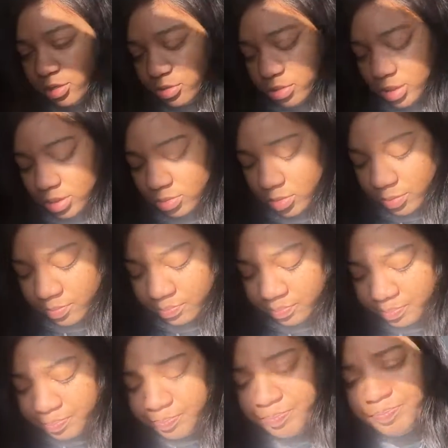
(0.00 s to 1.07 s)
use this
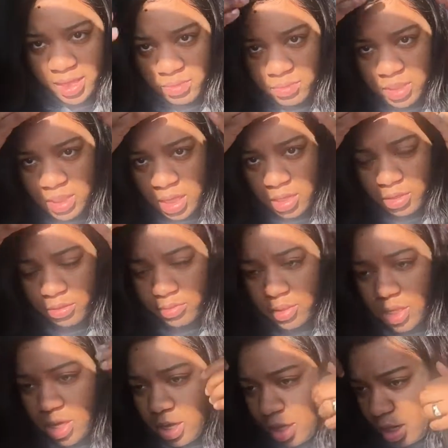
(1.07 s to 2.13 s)
one themselves,
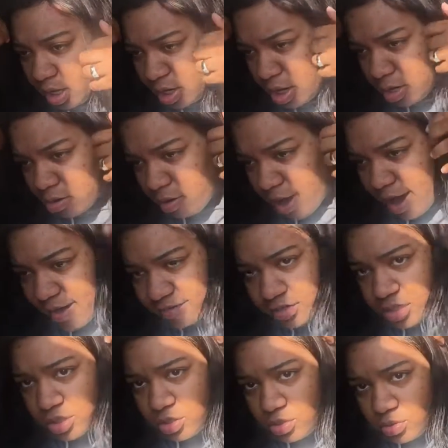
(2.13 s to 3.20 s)
and I don't have
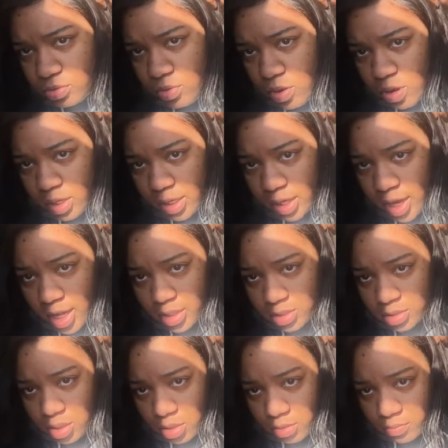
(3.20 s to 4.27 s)
to do all of that.
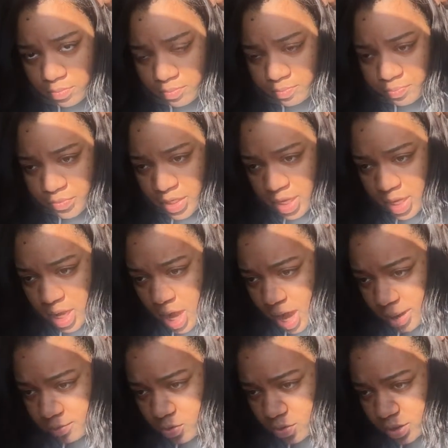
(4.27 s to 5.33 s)
So
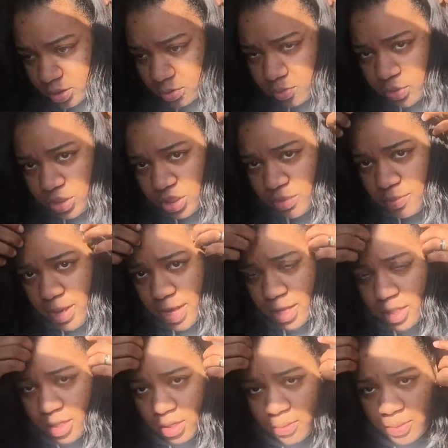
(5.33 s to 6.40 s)
I'm going to push it
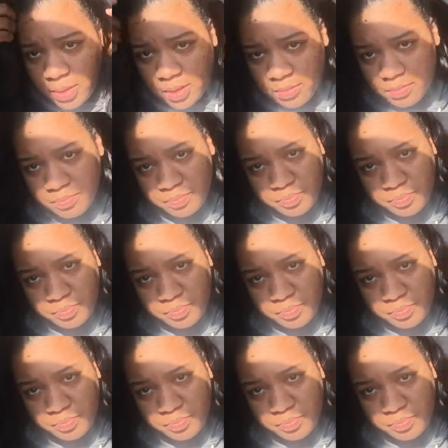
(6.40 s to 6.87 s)
back a little bit.